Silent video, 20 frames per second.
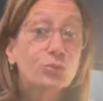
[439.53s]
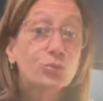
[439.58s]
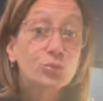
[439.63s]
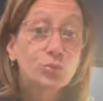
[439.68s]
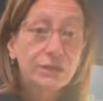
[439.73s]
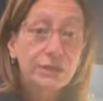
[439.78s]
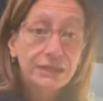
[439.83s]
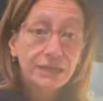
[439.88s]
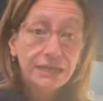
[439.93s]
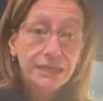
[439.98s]
a
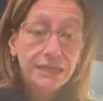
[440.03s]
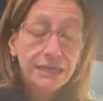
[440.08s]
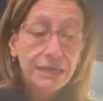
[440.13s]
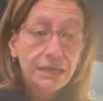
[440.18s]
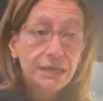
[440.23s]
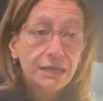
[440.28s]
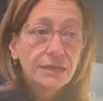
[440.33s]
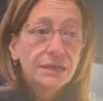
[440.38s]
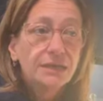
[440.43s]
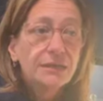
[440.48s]

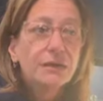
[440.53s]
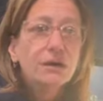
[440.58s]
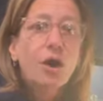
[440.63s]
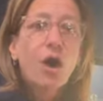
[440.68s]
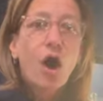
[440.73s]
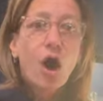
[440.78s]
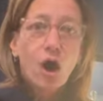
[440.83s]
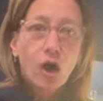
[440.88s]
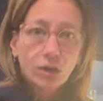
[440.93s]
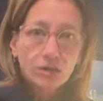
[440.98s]
really
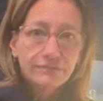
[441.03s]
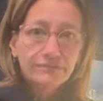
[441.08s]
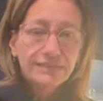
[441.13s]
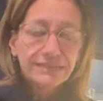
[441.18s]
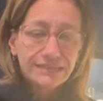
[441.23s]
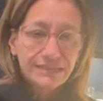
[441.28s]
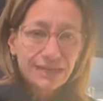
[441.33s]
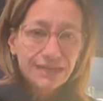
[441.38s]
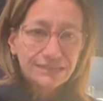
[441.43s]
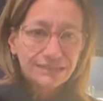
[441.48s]

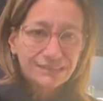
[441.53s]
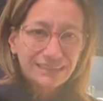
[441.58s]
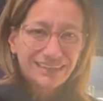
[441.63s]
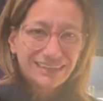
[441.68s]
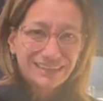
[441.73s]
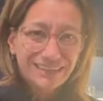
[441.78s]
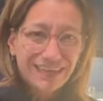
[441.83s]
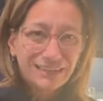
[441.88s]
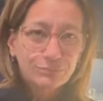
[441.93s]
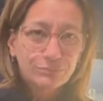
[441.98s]
olivey
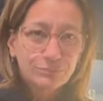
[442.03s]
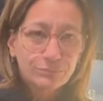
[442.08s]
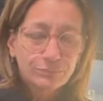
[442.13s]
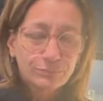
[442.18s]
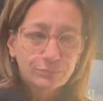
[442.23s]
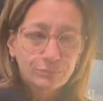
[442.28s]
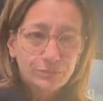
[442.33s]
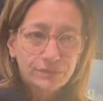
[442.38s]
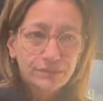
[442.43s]
tasting, that